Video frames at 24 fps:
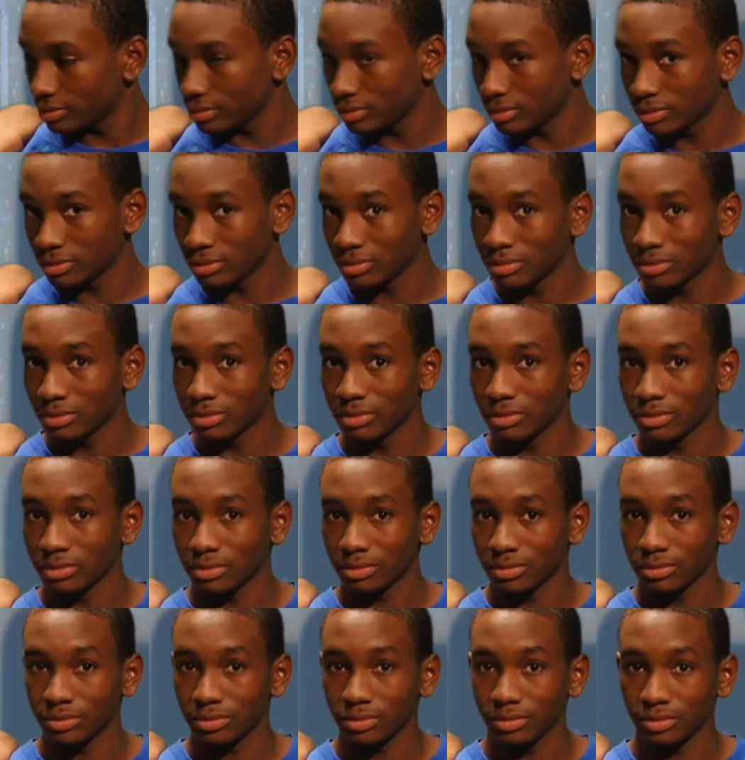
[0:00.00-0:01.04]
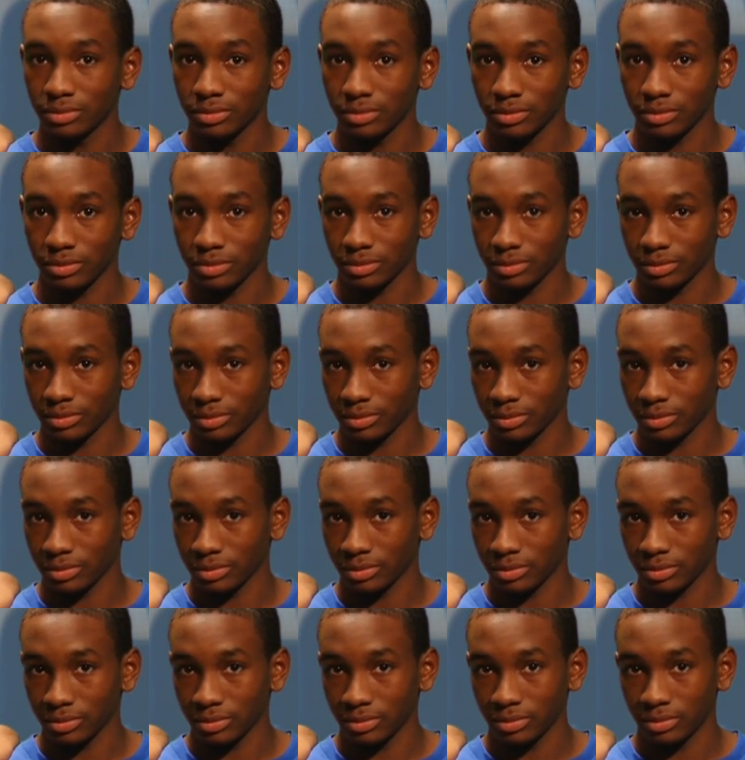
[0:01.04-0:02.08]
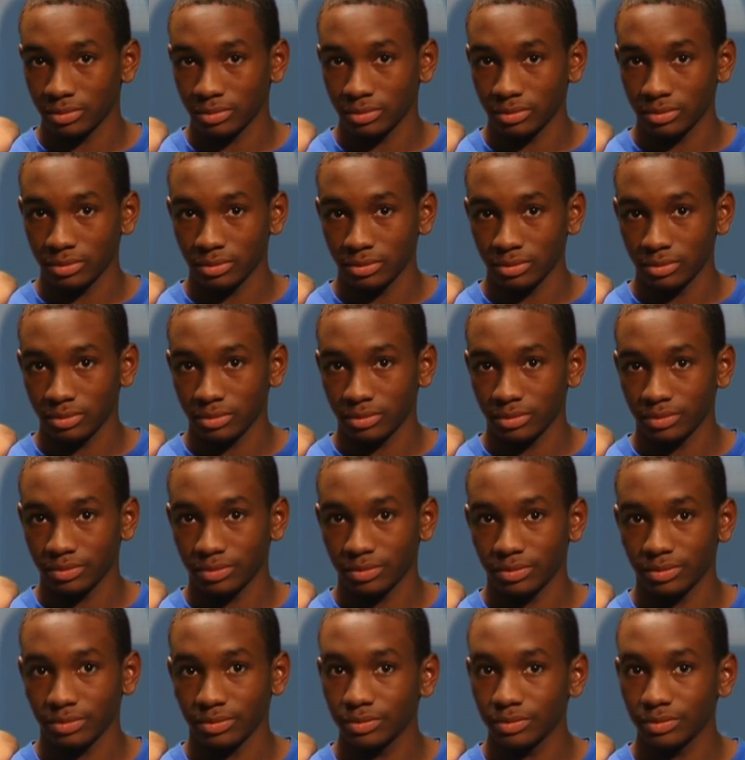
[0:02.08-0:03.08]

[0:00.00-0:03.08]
(silent)